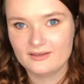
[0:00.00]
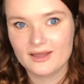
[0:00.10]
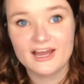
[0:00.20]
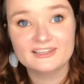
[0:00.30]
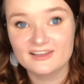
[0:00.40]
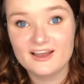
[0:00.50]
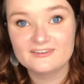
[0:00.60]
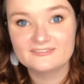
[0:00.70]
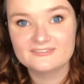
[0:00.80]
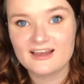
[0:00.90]
I
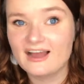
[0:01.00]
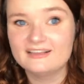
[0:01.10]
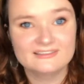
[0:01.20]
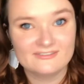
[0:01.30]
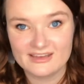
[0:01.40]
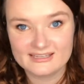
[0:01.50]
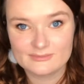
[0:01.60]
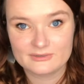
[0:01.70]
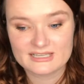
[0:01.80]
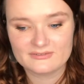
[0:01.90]
love. I love Hades
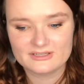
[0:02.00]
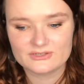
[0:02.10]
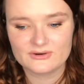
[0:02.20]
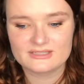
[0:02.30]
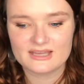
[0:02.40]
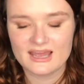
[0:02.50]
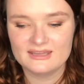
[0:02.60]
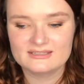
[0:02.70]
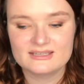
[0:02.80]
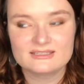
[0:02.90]
and Persephone stories, and
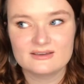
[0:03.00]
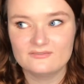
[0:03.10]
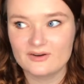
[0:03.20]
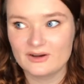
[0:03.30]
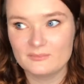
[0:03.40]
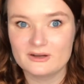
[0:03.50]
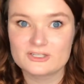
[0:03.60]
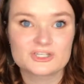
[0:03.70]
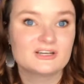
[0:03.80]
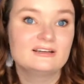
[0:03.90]
this is very
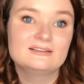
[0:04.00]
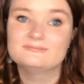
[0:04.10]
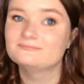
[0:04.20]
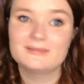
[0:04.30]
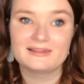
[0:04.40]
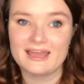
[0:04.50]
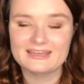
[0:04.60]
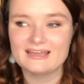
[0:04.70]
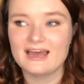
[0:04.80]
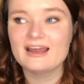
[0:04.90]
much like
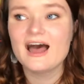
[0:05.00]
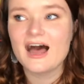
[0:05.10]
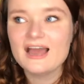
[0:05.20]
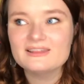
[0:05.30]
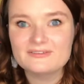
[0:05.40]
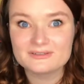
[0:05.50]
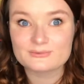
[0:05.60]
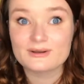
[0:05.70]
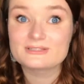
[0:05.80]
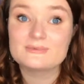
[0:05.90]
that. I love this
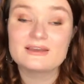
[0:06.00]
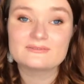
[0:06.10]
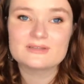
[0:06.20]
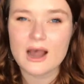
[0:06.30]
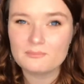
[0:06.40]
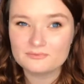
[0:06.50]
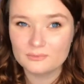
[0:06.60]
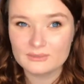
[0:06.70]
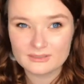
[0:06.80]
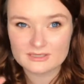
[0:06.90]
one. So my top,
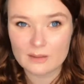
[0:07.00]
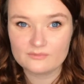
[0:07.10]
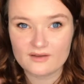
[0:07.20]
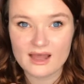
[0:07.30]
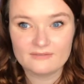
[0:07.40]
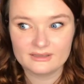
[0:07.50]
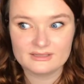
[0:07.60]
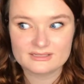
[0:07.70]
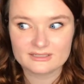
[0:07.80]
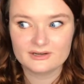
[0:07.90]
one of my top five in
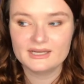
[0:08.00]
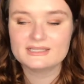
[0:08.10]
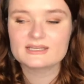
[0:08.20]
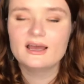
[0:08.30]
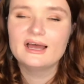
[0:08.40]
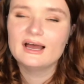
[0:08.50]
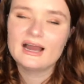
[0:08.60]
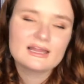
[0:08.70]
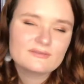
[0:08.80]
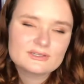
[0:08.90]
the series.
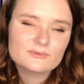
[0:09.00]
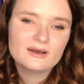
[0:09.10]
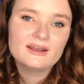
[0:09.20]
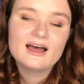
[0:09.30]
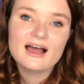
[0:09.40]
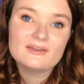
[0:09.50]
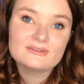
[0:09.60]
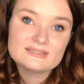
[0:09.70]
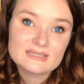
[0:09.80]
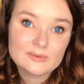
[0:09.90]
I love this one. I know
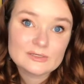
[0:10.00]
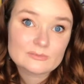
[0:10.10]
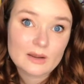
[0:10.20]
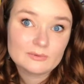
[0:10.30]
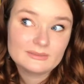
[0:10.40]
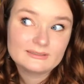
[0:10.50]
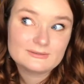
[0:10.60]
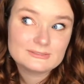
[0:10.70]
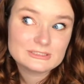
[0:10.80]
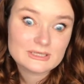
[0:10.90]
that summary is probably a
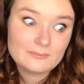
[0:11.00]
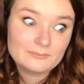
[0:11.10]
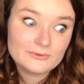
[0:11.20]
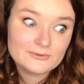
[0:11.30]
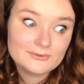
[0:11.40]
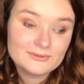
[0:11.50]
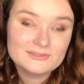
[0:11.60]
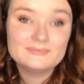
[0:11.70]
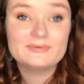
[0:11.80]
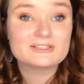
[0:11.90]
little
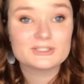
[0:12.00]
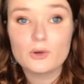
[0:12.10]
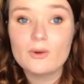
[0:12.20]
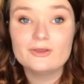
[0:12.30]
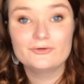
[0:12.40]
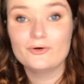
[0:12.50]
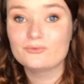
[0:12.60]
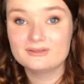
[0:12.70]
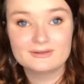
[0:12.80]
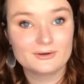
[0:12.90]
jumbled, but you know what? You can go
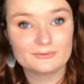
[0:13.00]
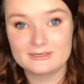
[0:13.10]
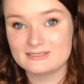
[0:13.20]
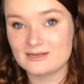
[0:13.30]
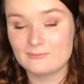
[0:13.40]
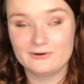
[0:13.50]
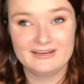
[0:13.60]
read the Goodreads summary.